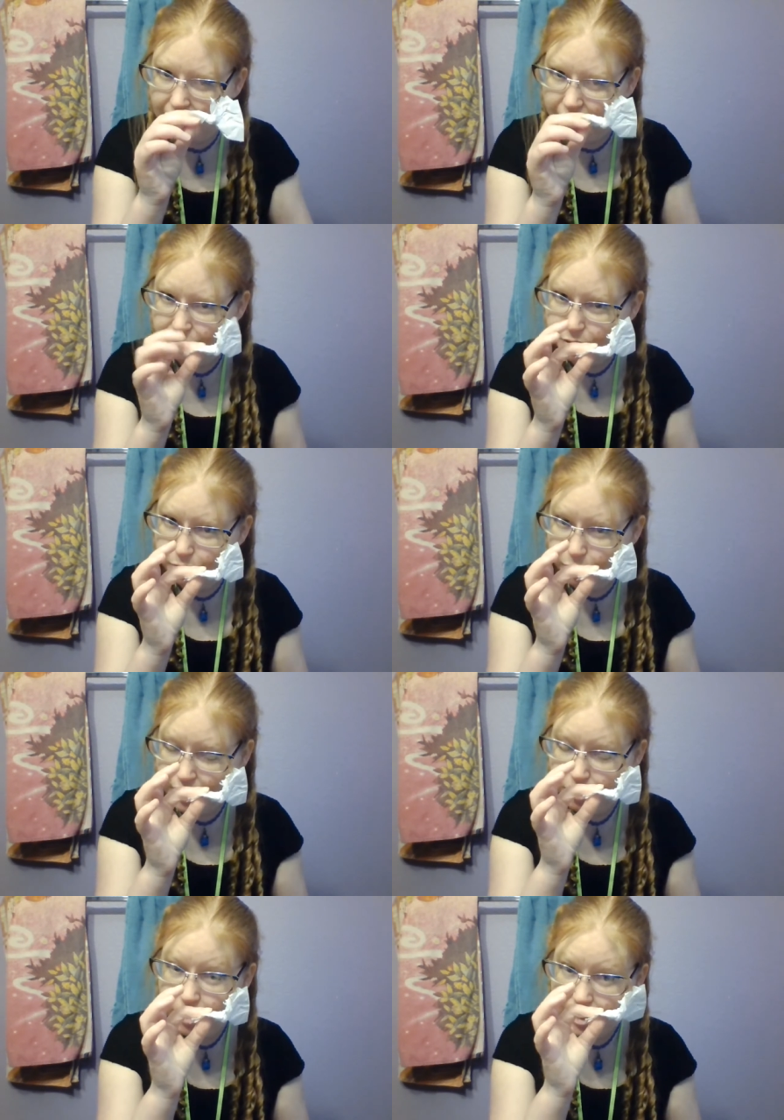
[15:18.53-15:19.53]
if you when
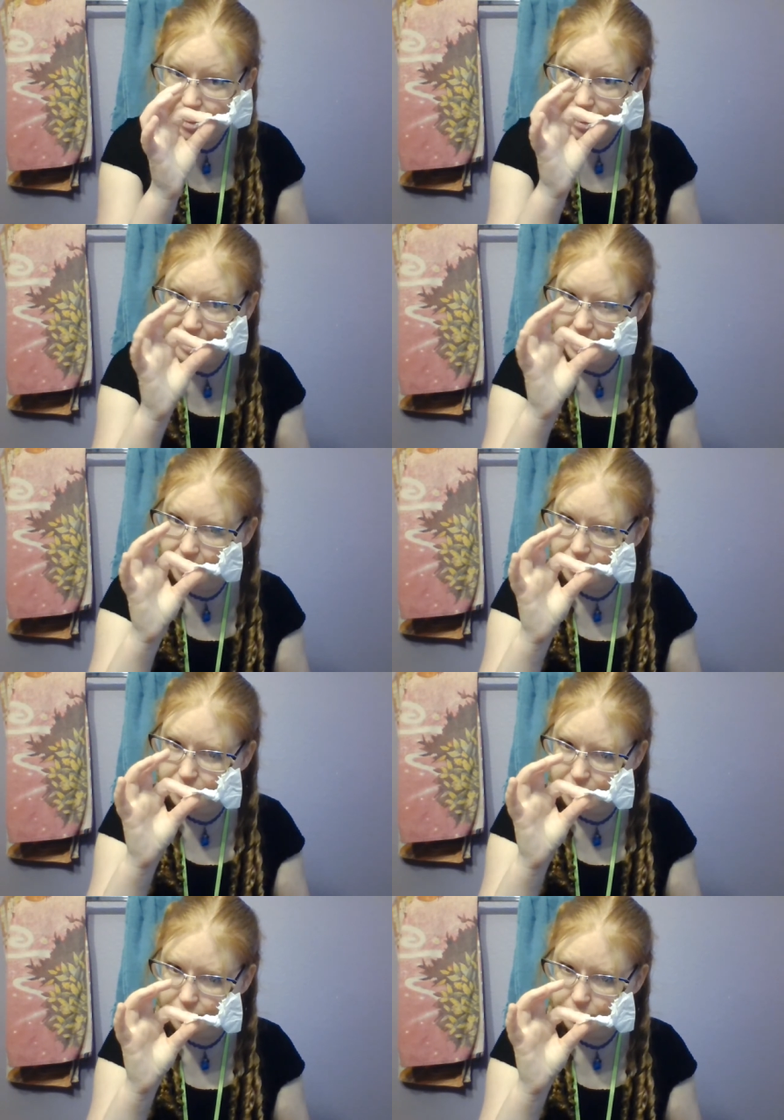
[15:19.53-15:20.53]
you want to take it out, you
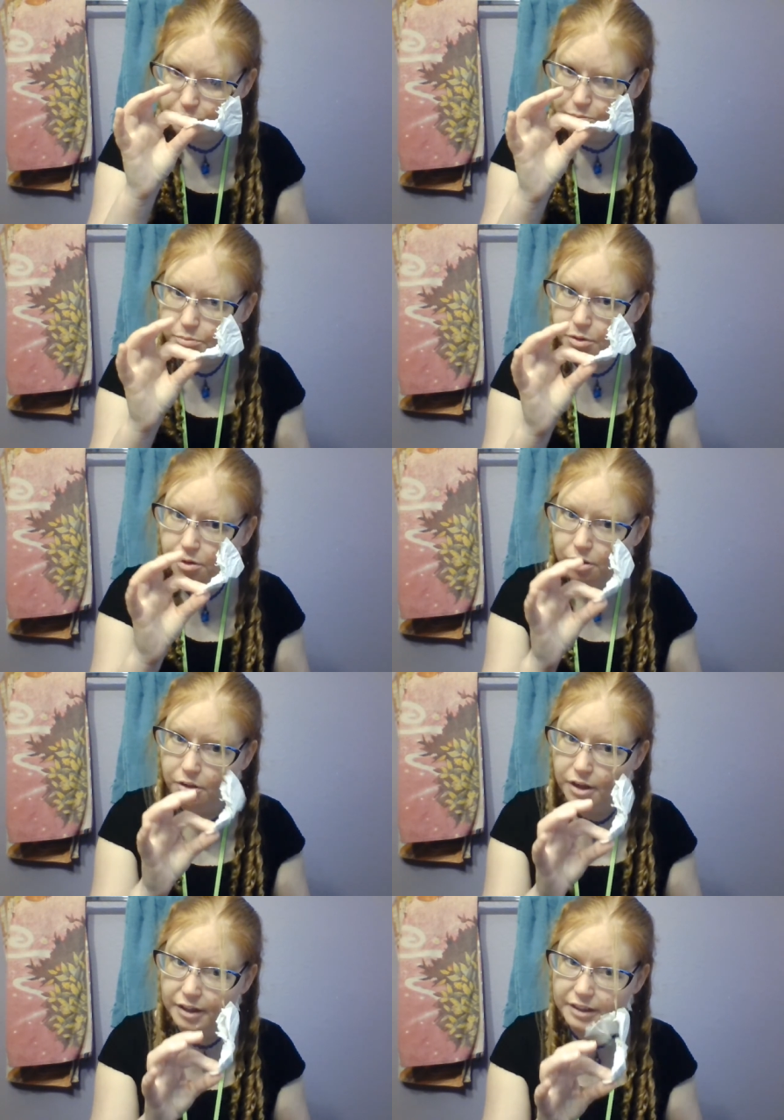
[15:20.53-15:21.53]
just pull
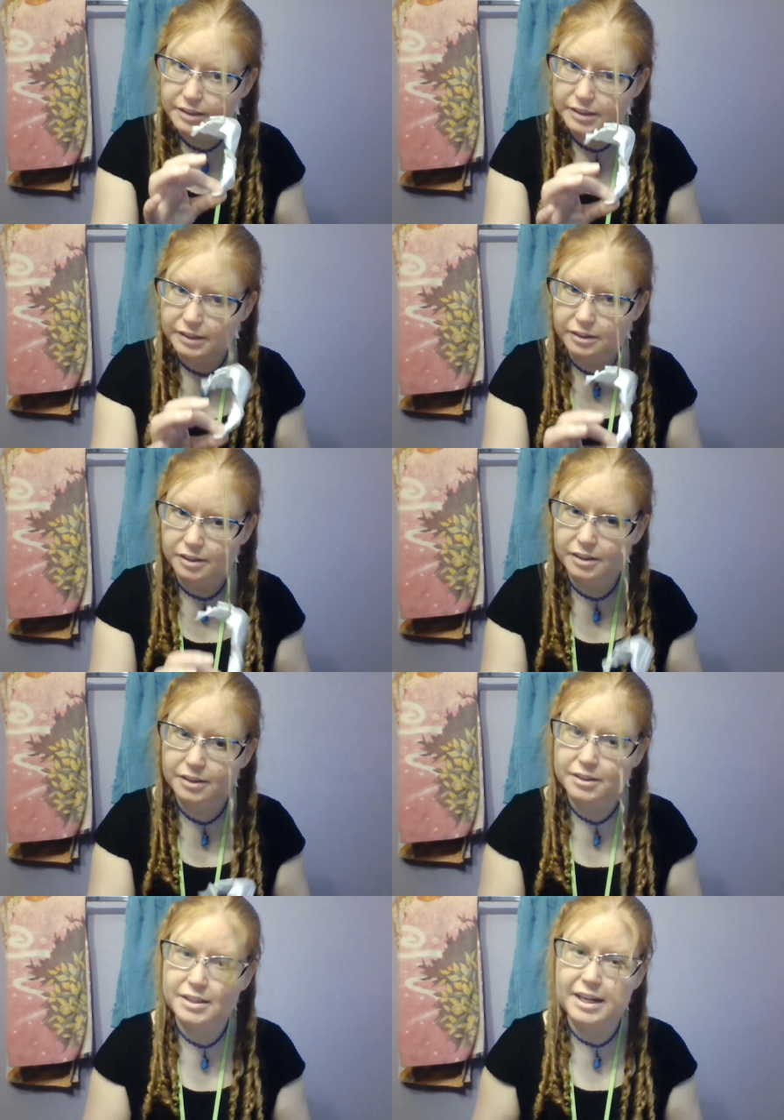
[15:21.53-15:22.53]
on this little
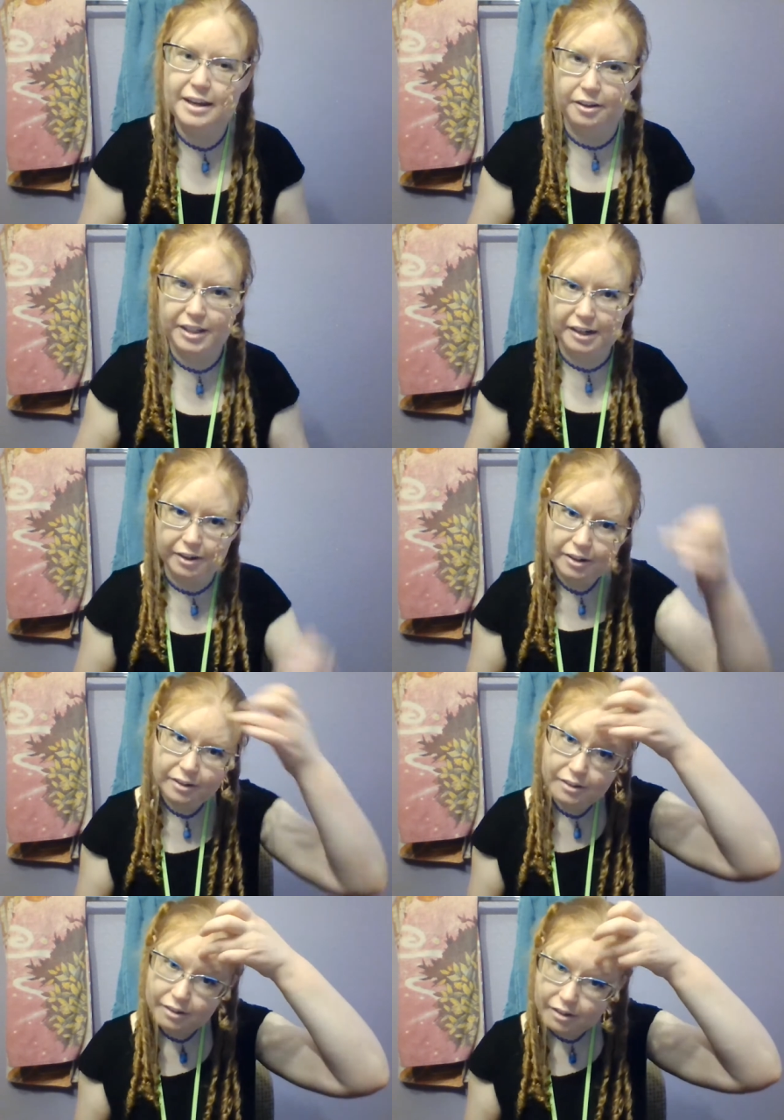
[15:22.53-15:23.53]
tail here,
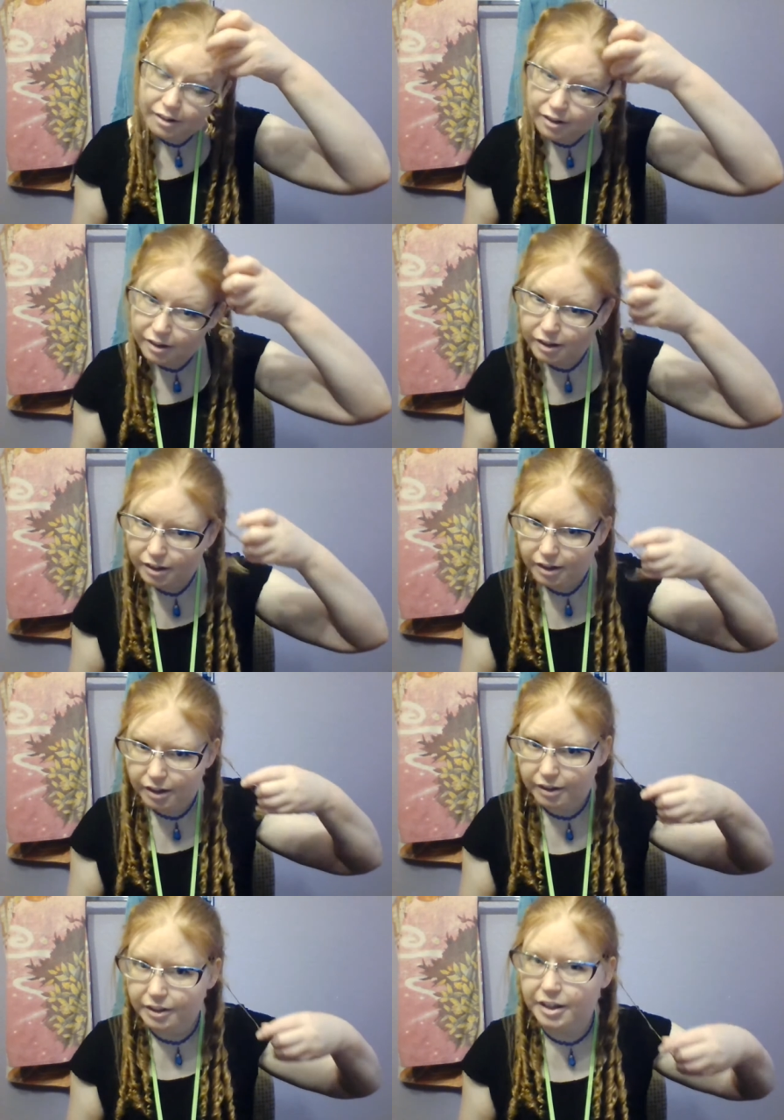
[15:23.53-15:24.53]

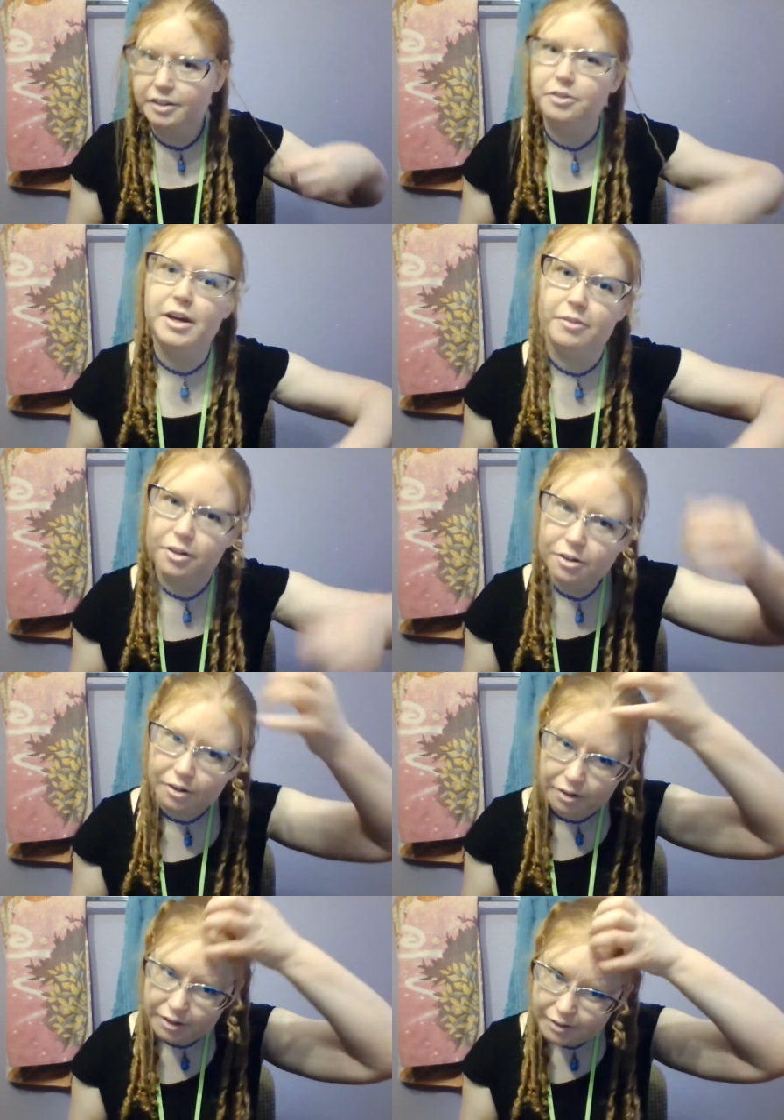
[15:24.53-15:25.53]
and then you have a
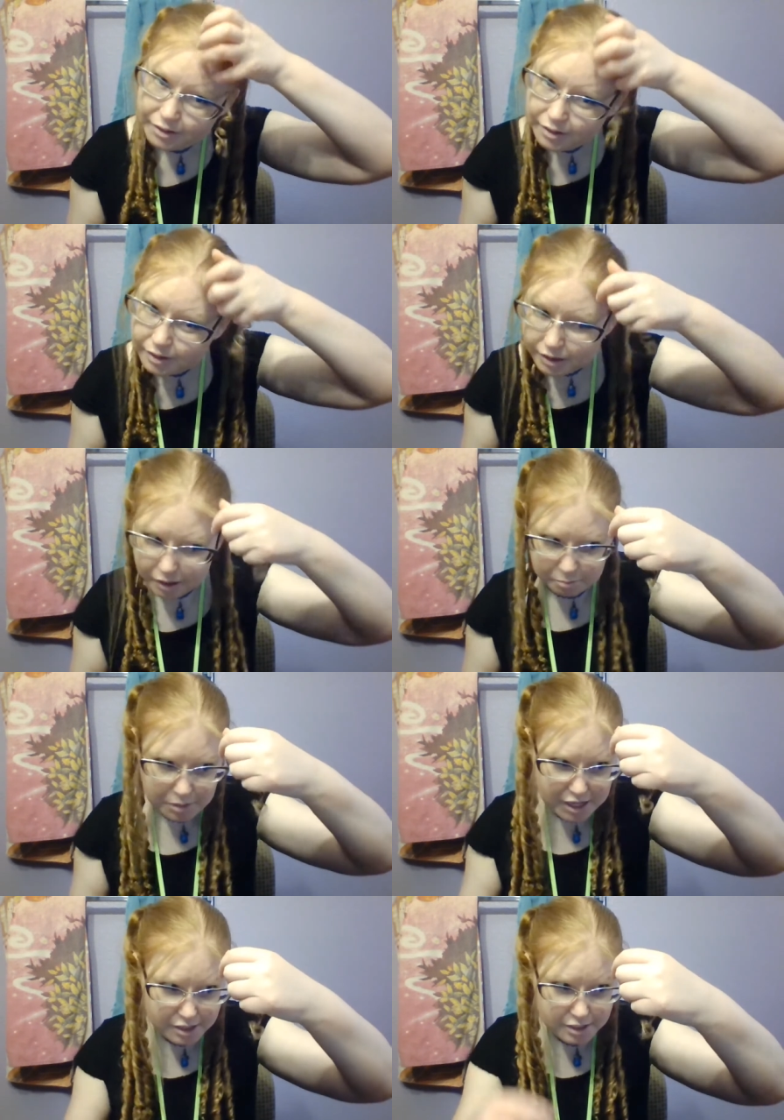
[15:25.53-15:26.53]
curl. Now
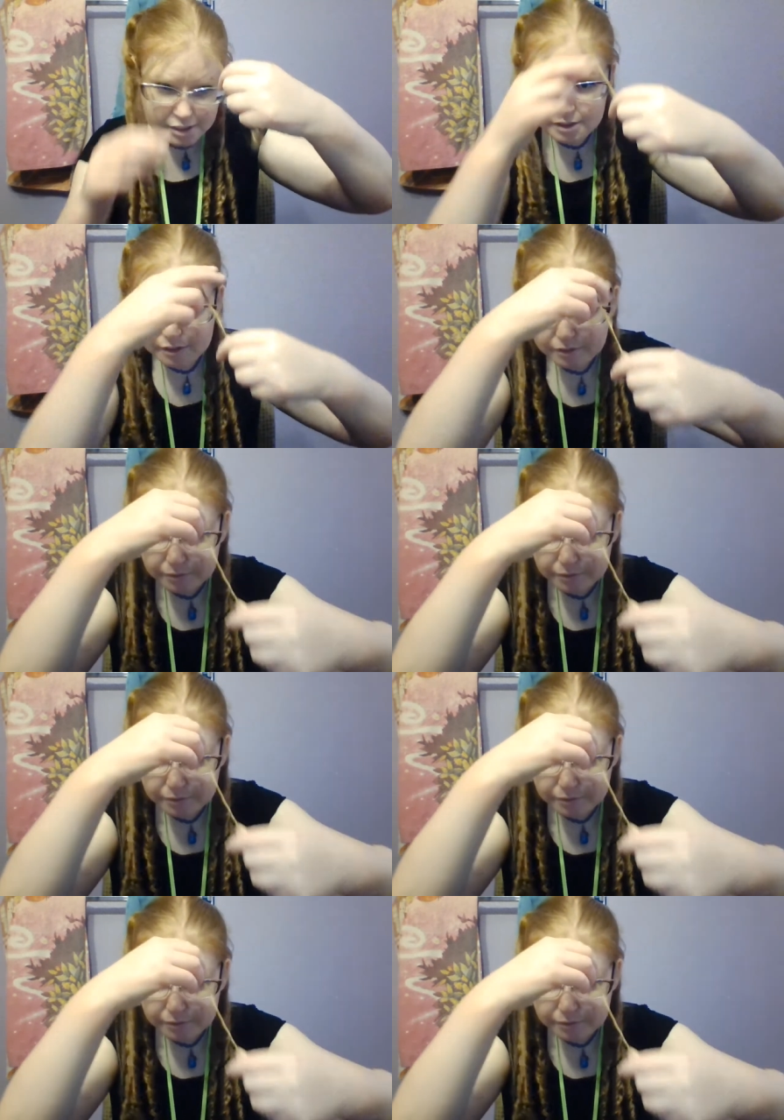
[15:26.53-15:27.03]
mine didn't